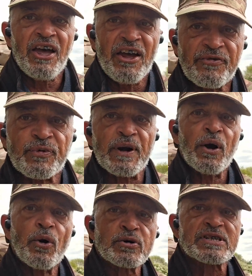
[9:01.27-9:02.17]
if we
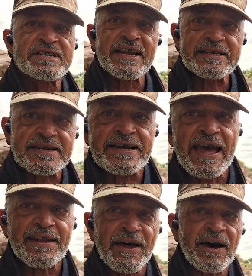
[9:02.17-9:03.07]
all stick
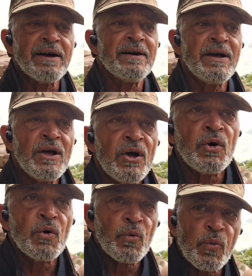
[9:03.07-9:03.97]
together,
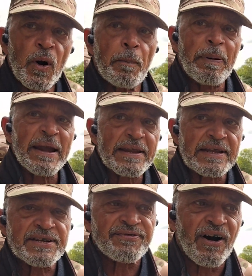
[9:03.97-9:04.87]
we'll beat
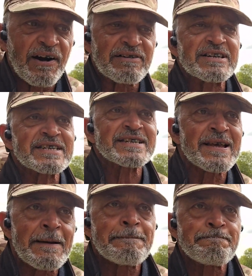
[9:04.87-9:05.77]
this virus."
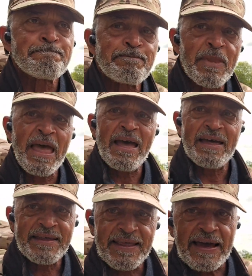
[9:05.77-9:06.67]

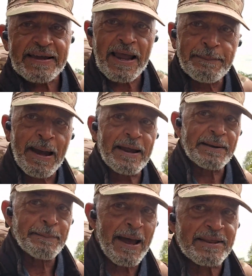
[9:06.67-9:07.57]
That came out of
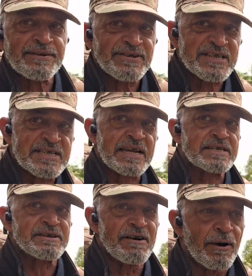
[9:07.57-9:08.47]
the mouth of a
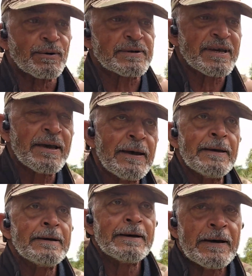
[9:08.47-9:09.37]
6-year-old.
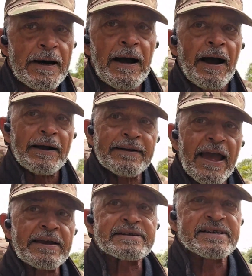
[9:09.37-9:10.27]
And
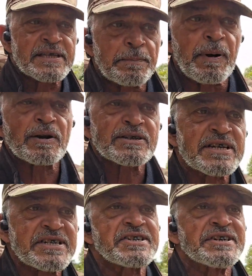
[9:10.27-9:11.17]
yet the
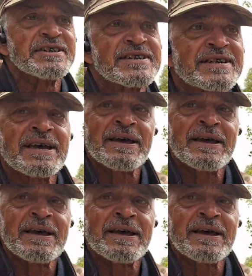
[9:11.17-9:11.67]
politicians,